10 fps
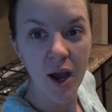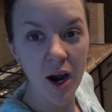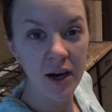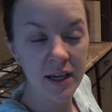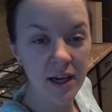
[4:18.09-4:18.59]

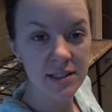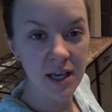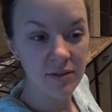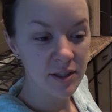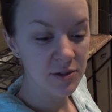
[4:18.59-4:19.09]
All right, guys, I
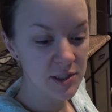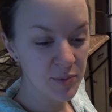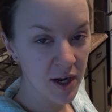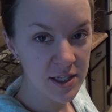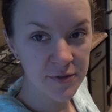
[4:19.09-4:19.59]
have a little
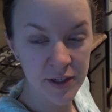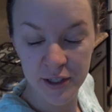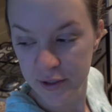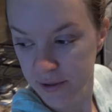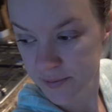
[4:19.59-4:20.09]
surprise for
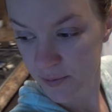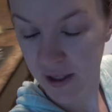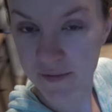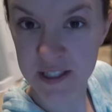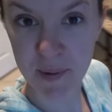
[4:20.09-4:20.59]
you. We
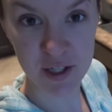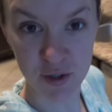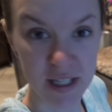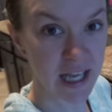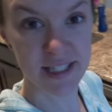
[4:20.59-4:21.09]
have a
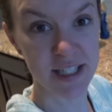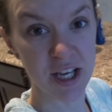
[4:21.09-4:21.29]
special guest